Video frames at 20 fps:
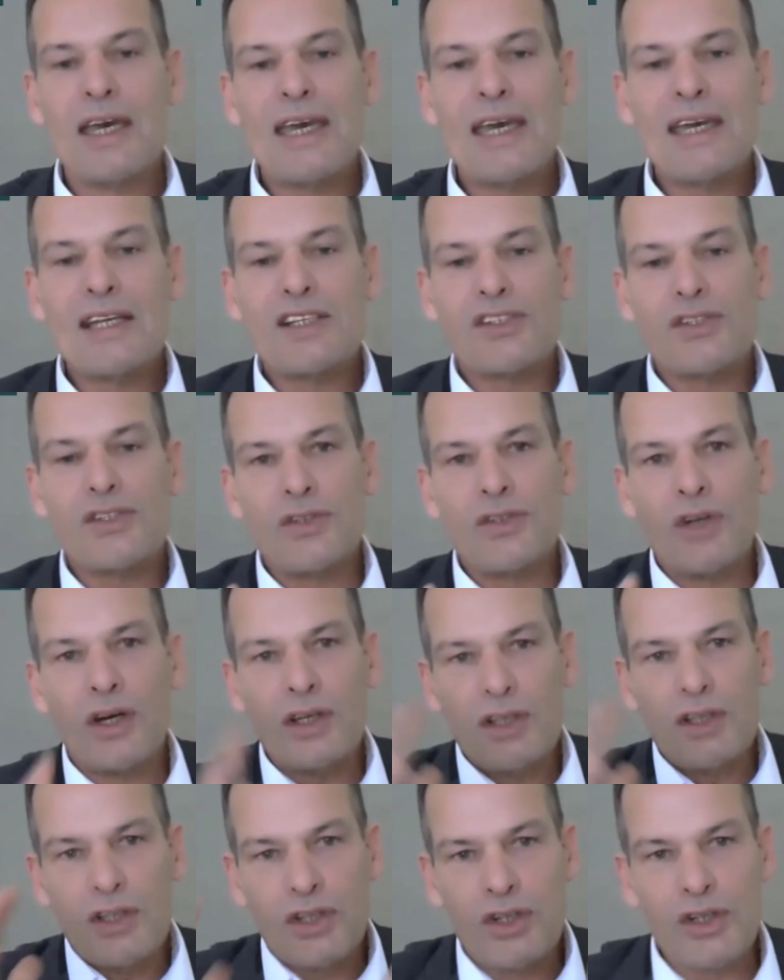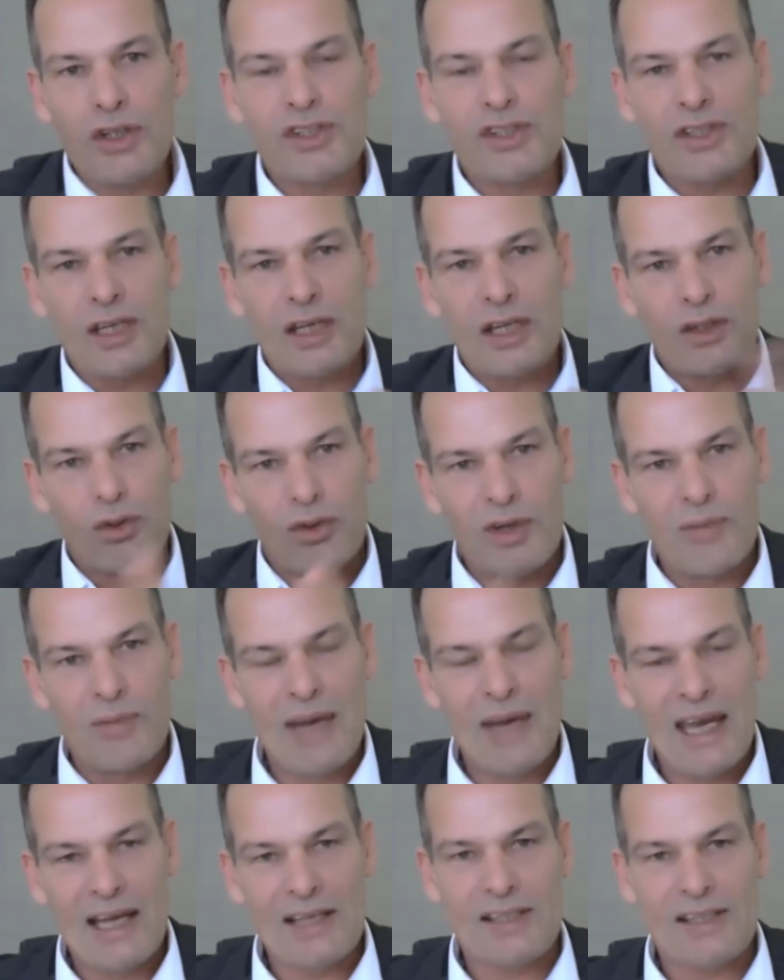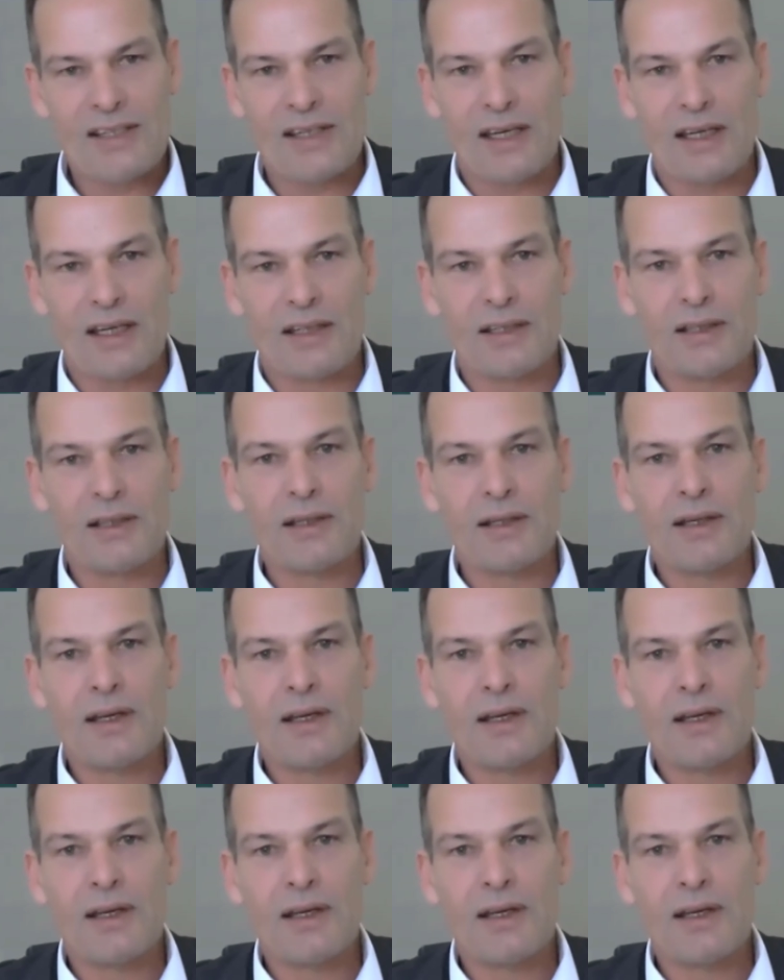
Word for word: it's not a good state or a bad state.